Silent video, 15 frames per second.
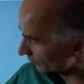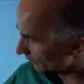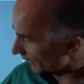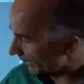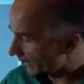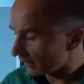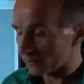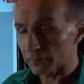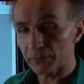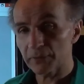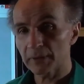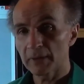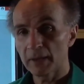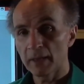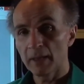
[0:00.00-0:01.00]
to
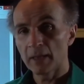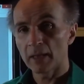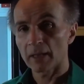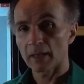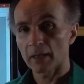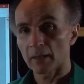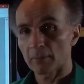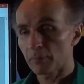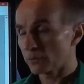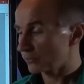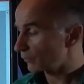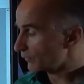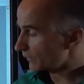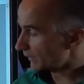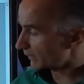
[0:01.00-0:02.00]
ground
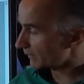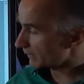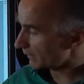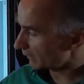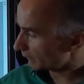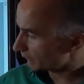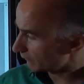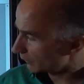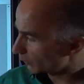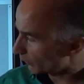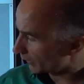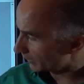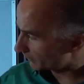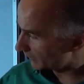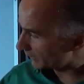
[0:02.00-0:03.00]
produces a
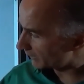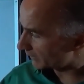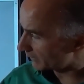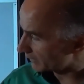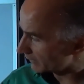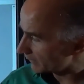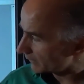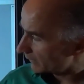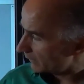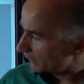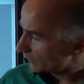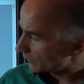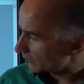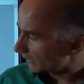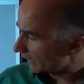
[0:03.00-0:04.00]
lower impedance,
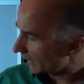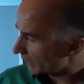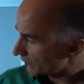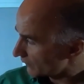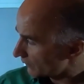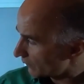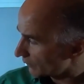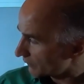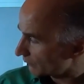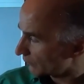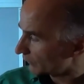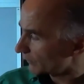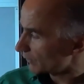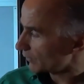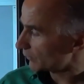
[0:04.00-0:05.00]
so it allows this noise
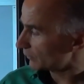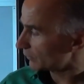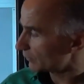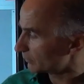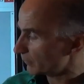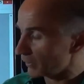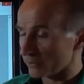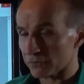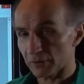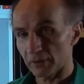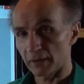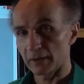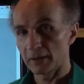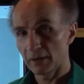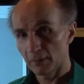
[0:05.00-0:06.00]
voltage to
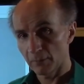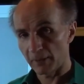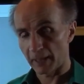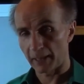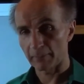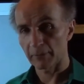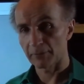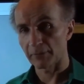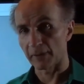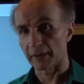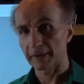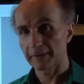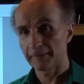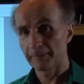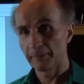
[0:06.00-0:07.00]
partially be
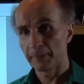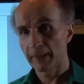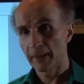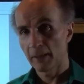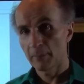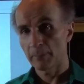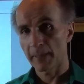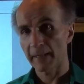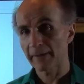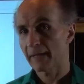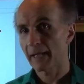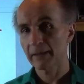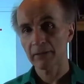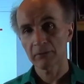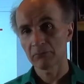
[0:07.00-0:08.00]
amplified. But
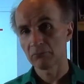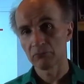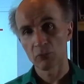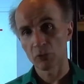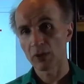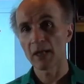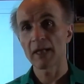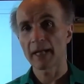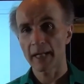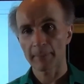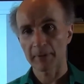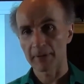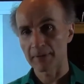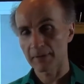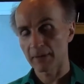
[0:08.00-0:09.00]
that rarely
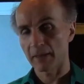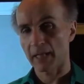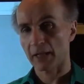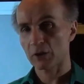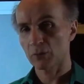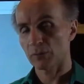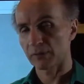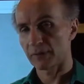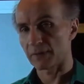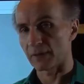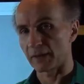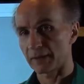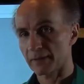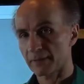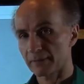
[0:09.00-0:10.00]
happens in actual
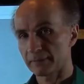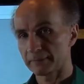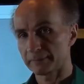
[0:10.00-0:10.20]
designs.